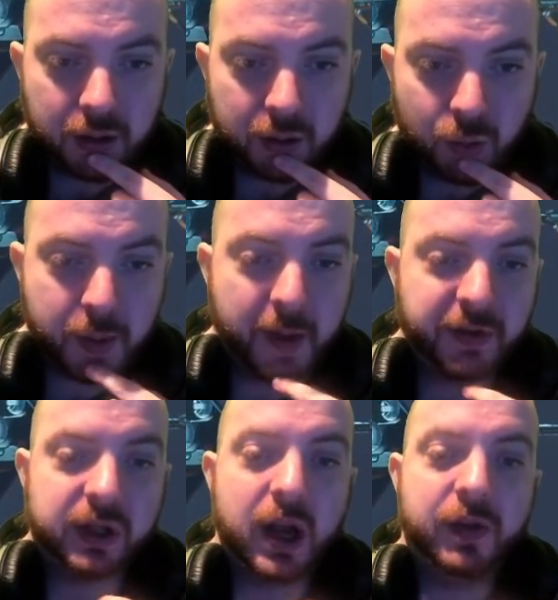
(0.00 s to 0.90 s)
We'll be able
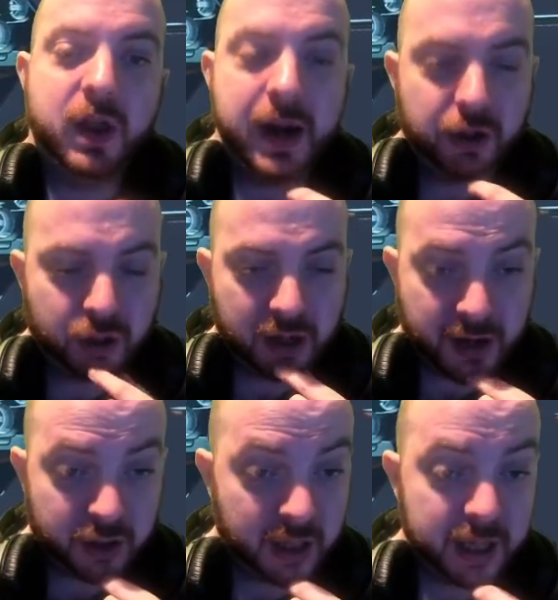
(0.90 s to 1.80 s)
to serve in the military
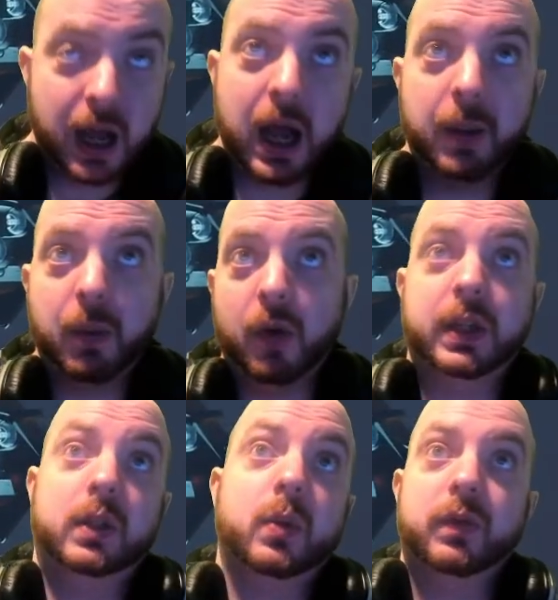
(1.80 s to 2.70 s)
eventually.
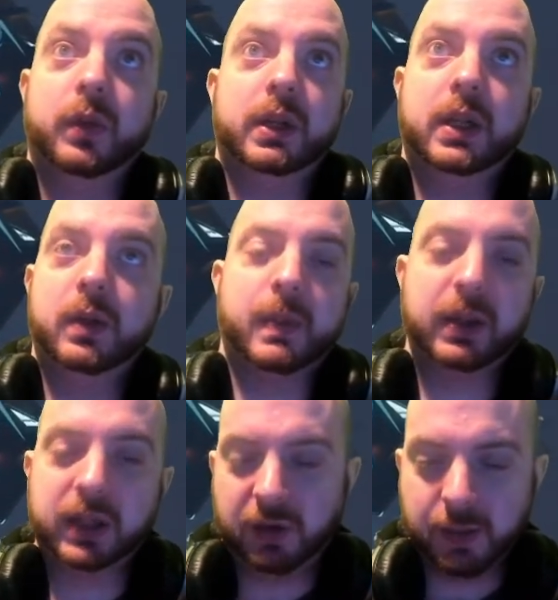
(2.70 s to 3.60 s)
Obviously, Squadron 42 is
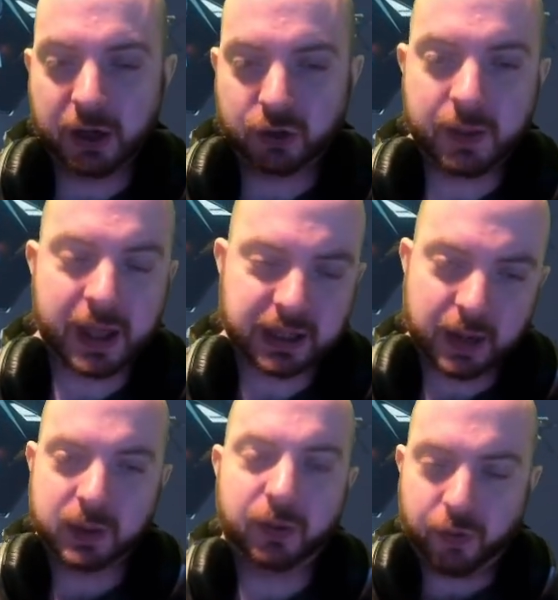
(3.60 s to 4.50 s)
about serving the military, but that
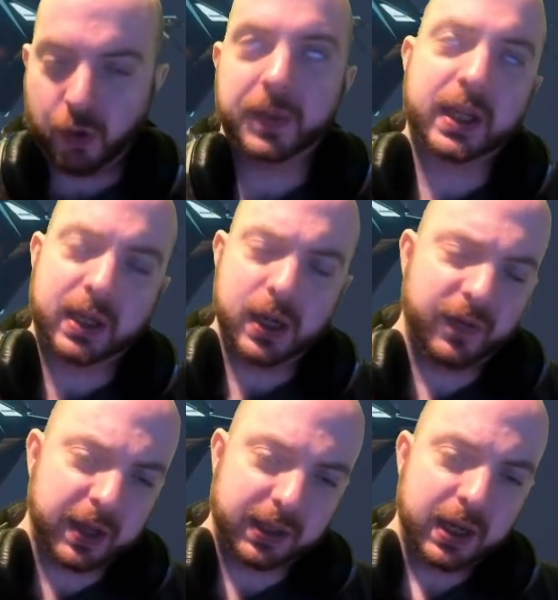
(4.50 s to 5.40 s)
happens before the Persistent
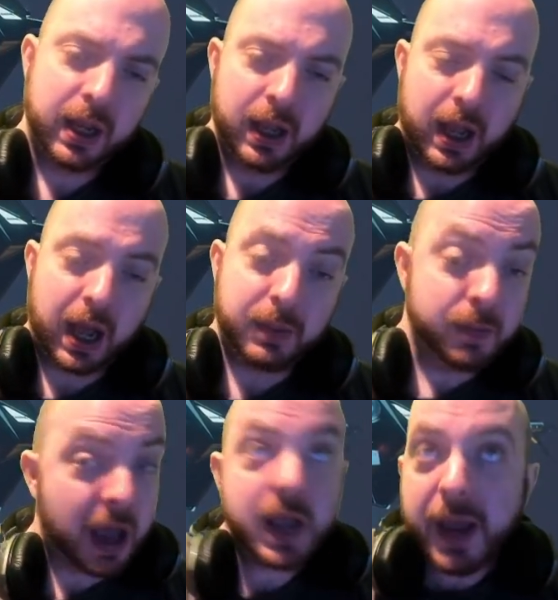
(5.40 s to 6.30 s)
Universe.
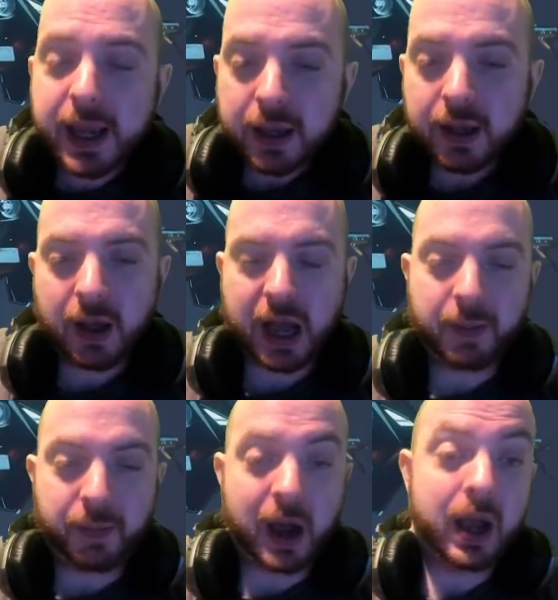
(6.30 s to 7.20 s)
Maybe,
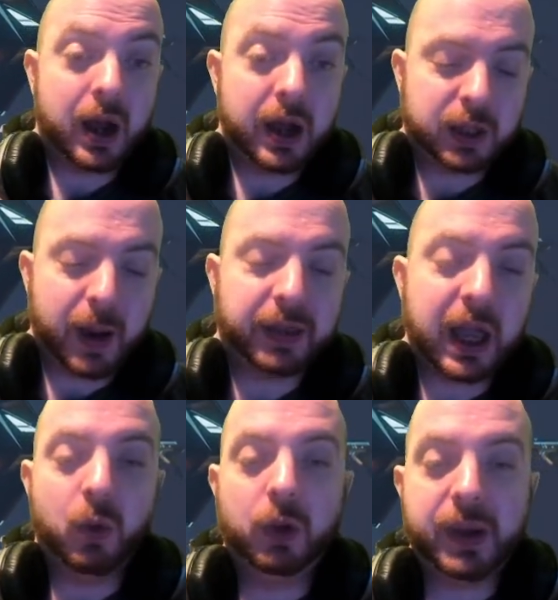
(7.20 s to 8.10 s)
but I expect
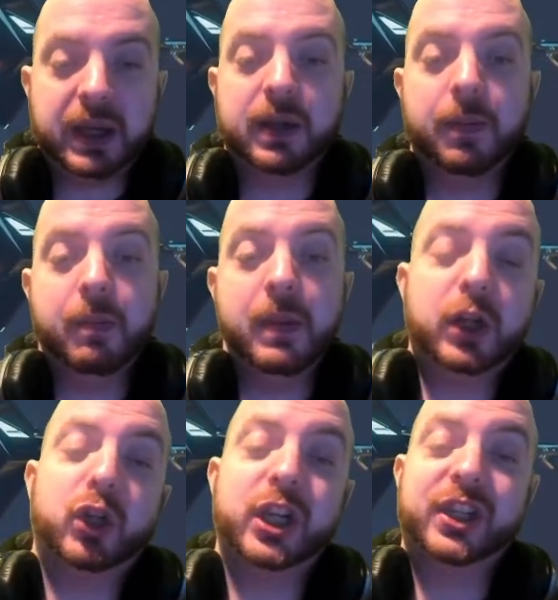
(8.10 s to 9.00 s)
there will be some
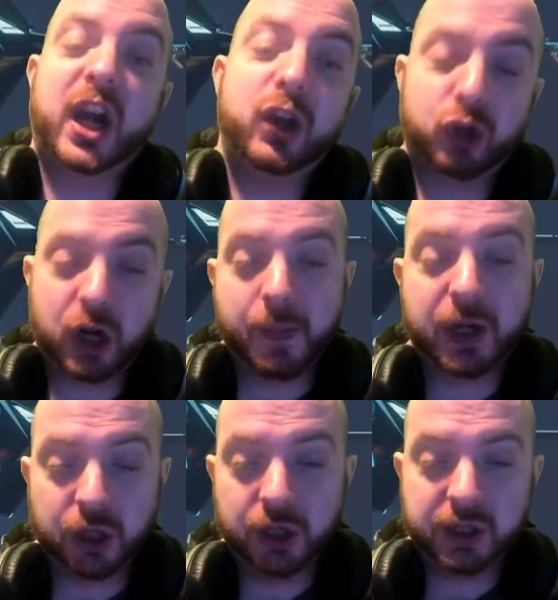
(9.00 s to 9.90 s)
military-centric
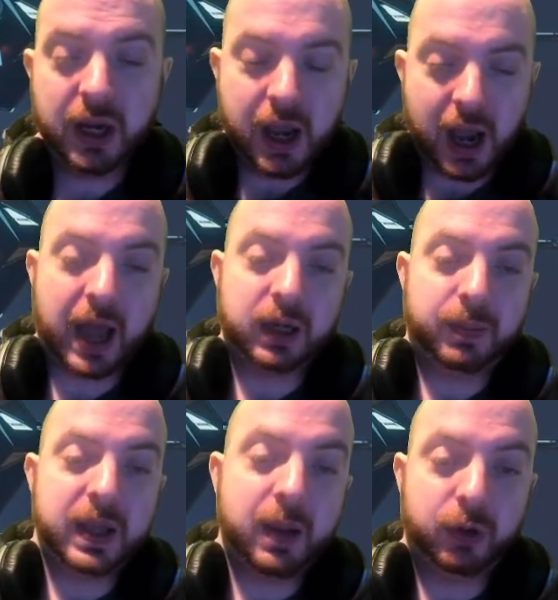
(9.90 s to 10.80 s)
missions, and
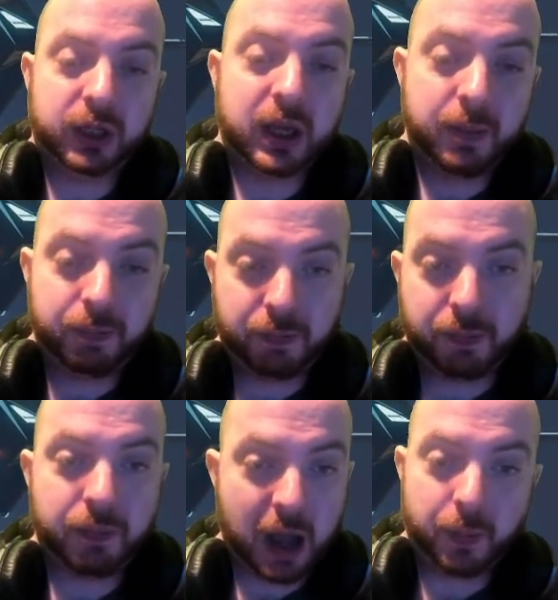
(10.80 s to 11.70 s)
being able to
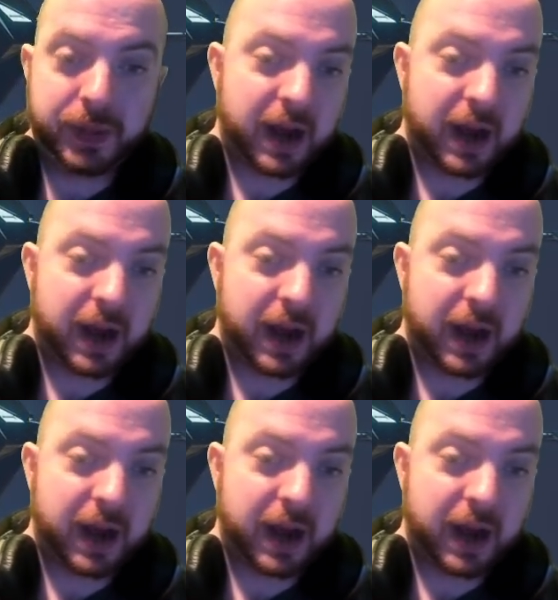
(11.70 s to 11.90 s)
help the